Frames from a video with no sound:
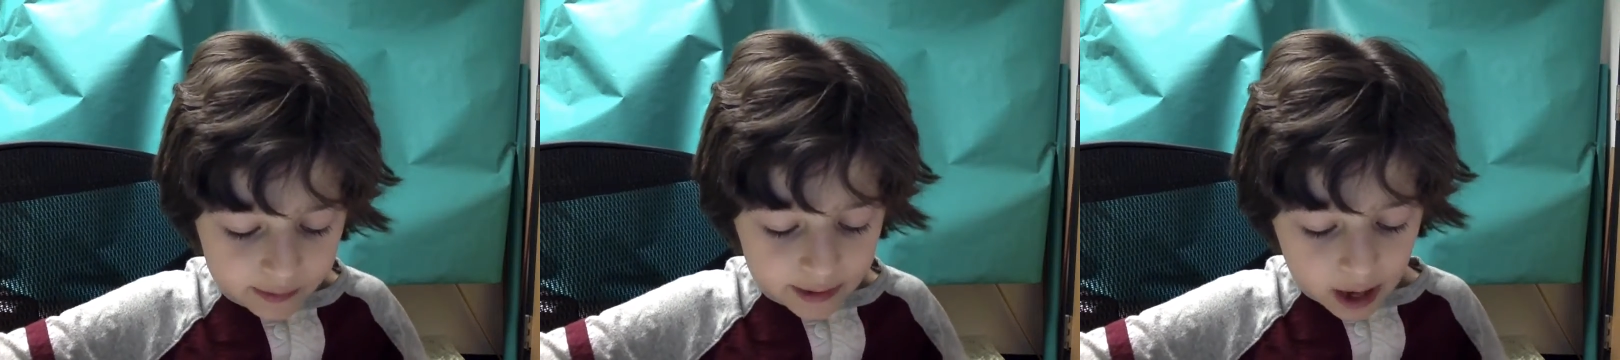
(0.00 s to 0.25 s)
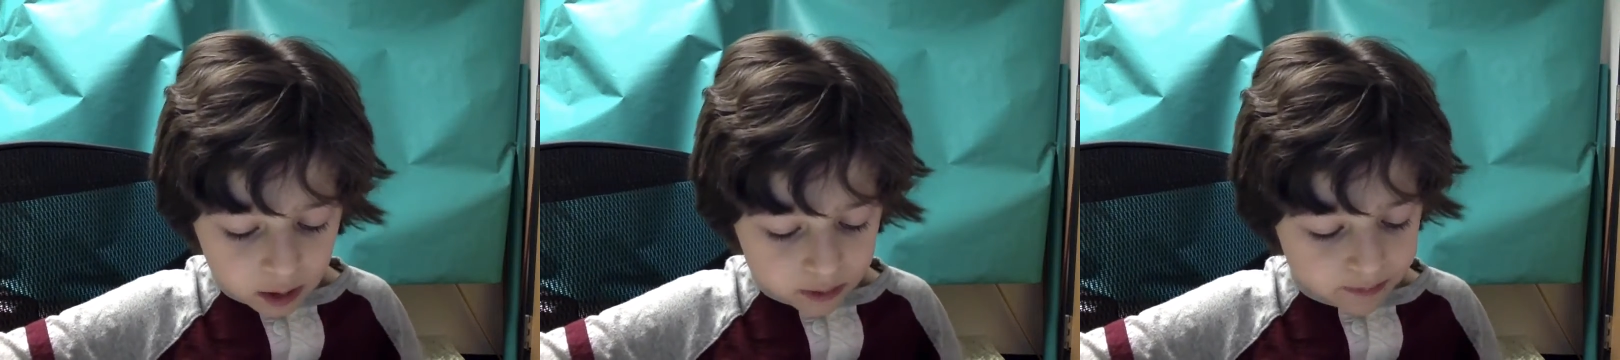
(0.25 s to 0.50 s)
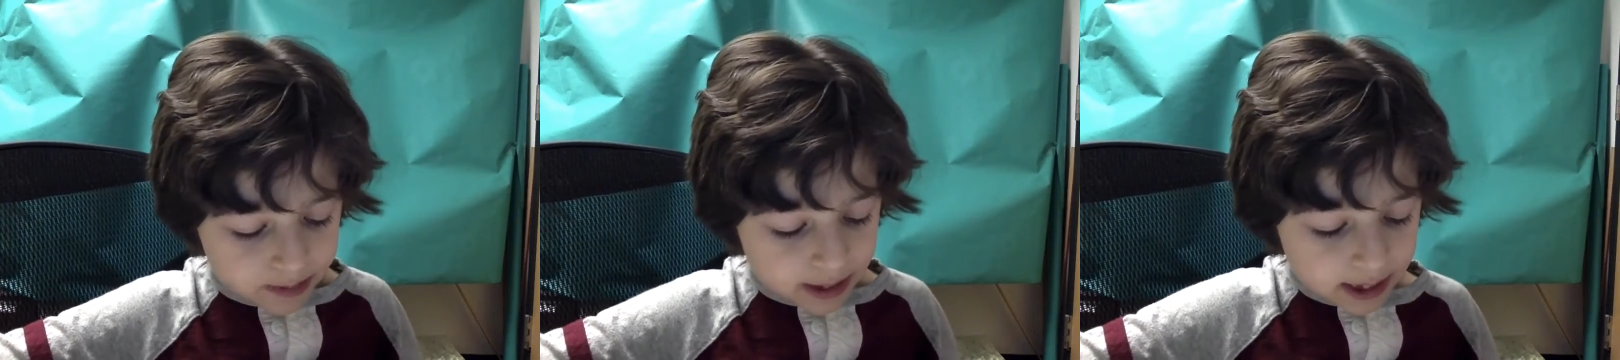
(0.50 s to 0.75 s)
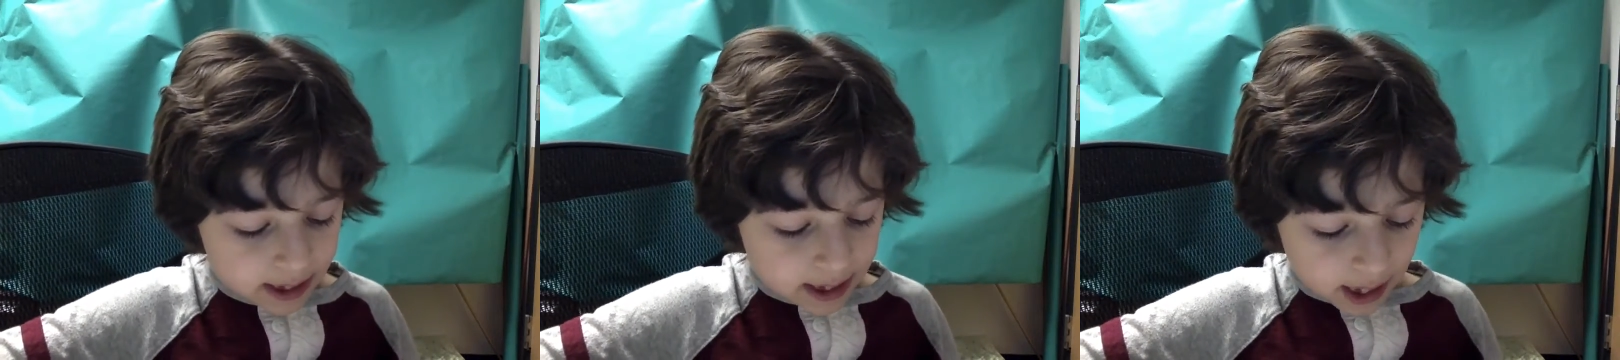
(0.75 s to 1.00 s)
yelled
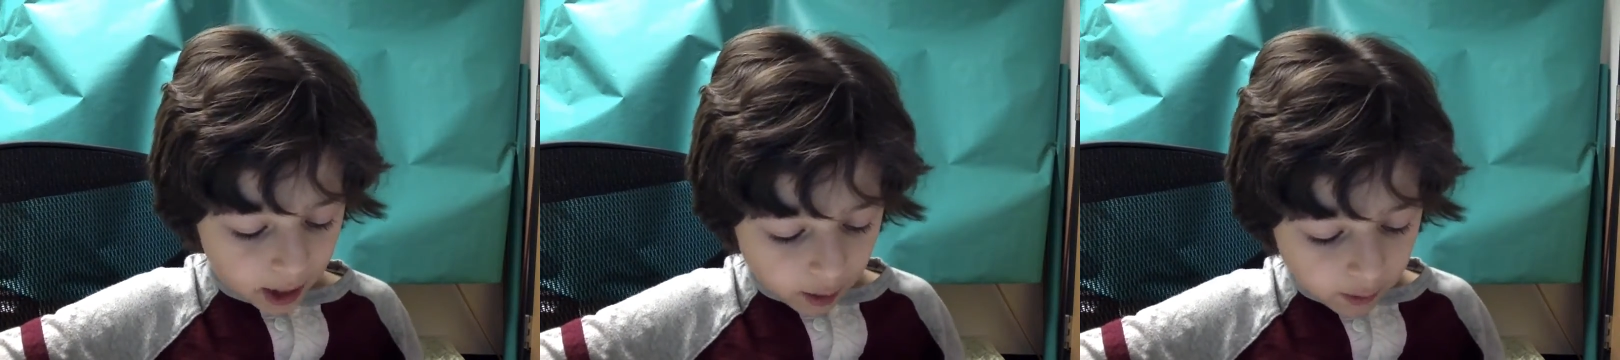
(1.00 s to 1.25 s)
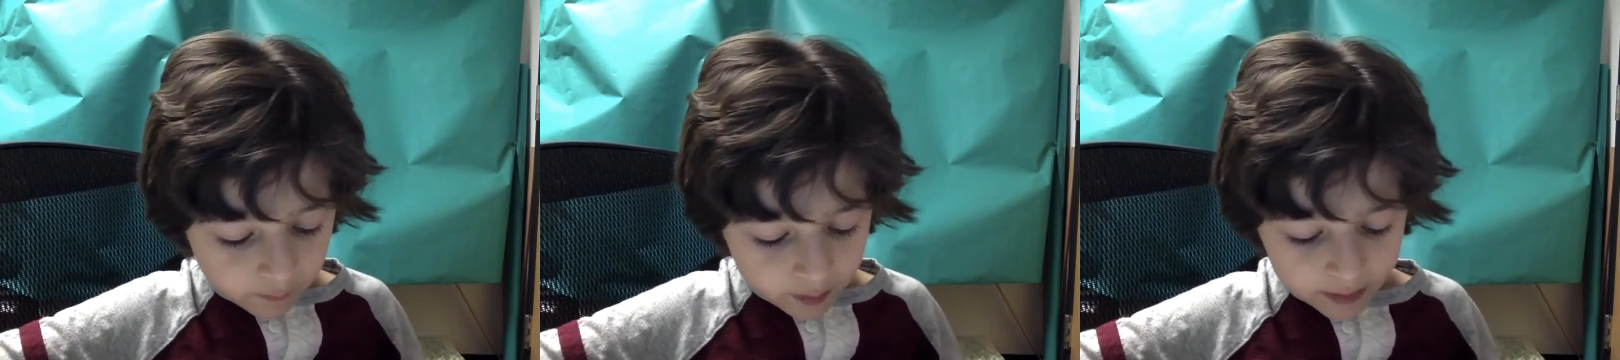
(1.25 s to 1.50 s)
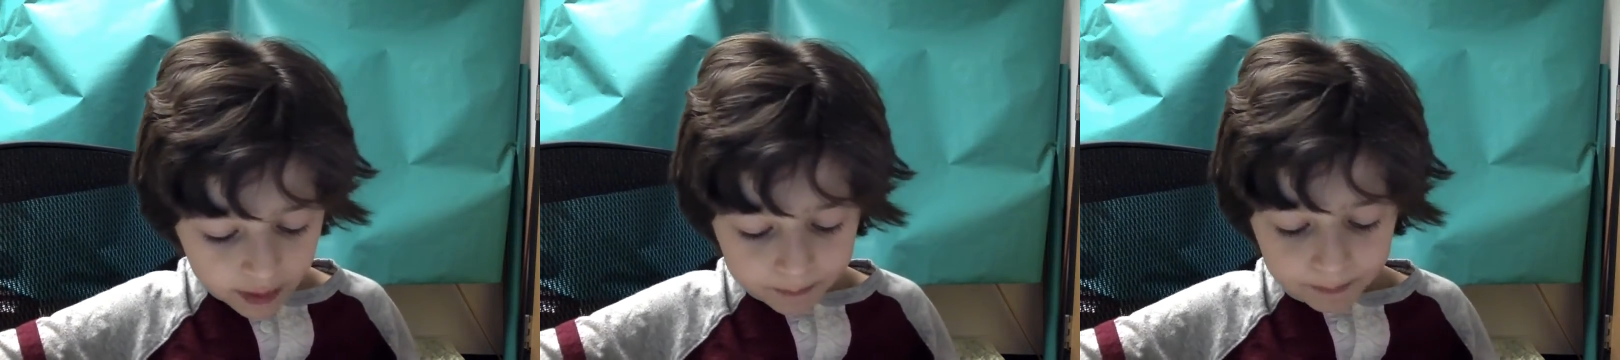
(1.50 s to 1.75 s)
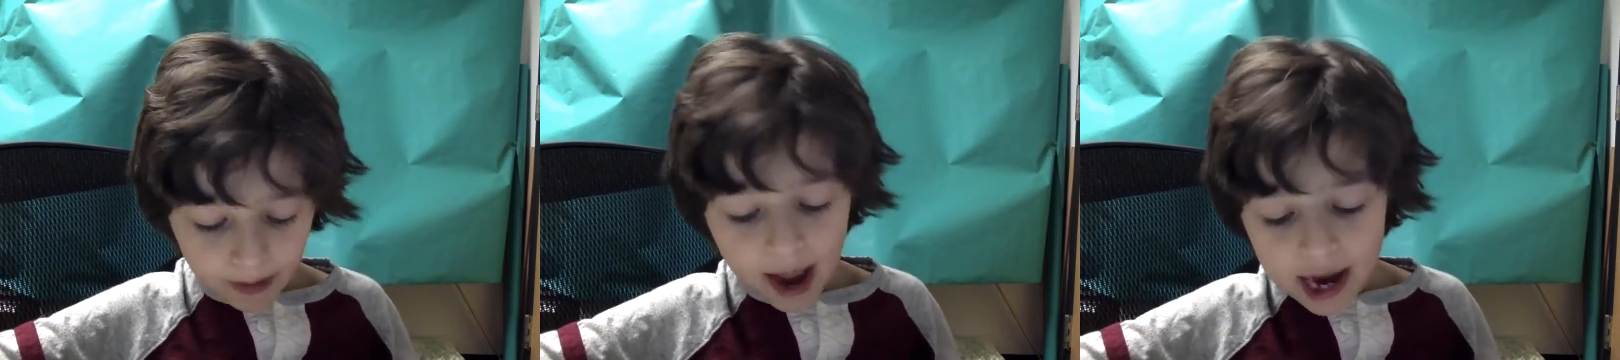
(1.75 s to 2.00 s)
Piggie. Elephant
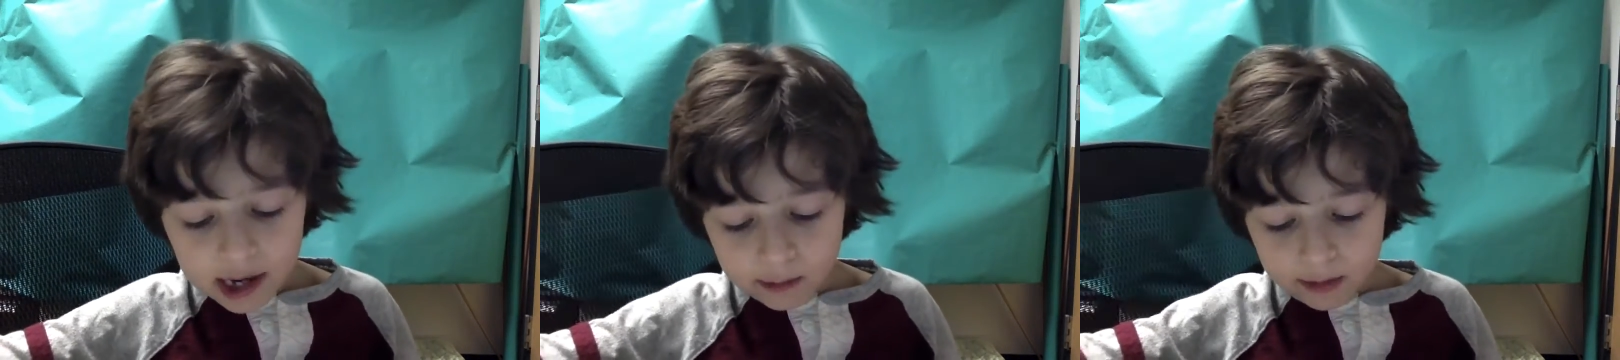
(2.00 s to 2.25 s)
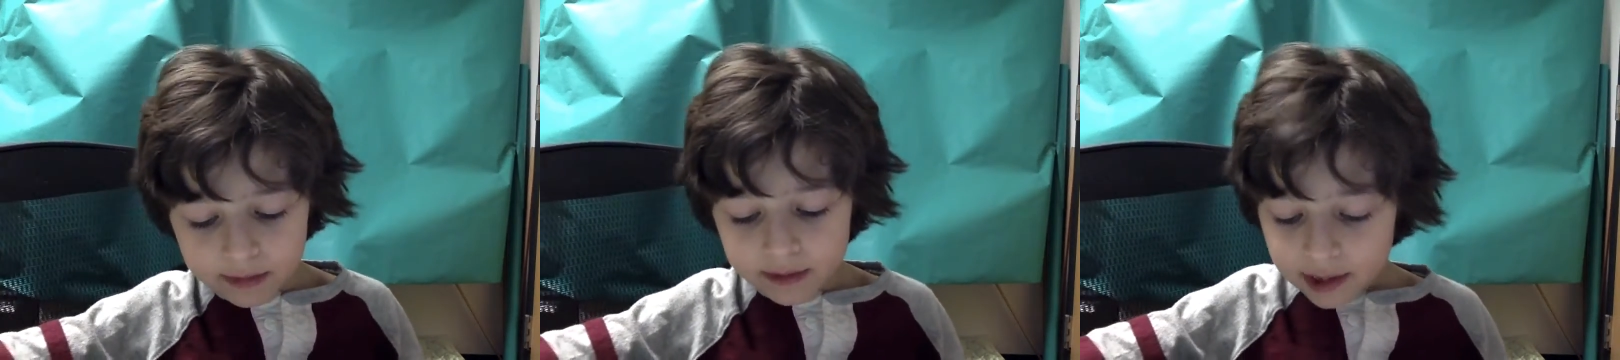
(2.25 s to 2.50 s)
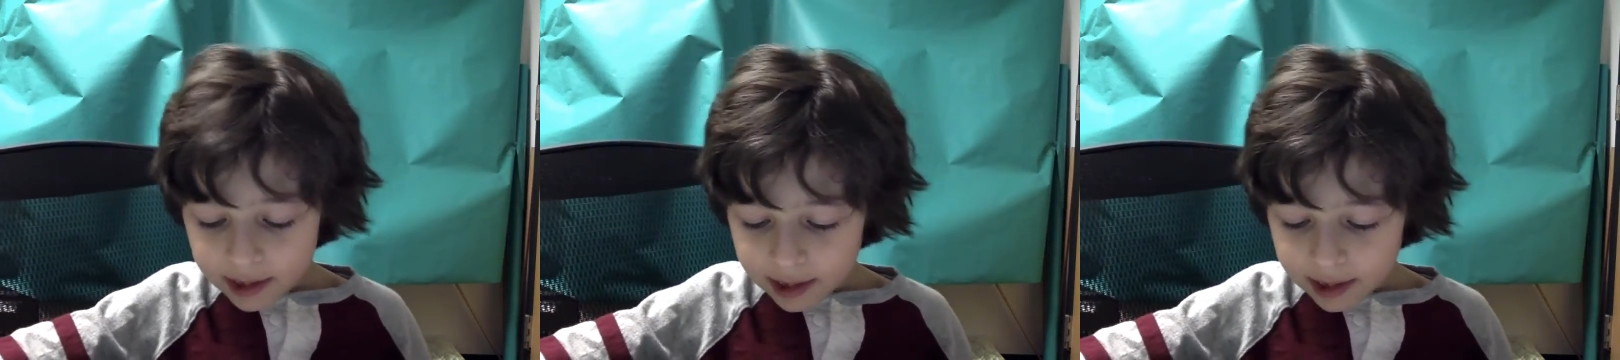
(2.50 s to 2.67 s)
said backwards.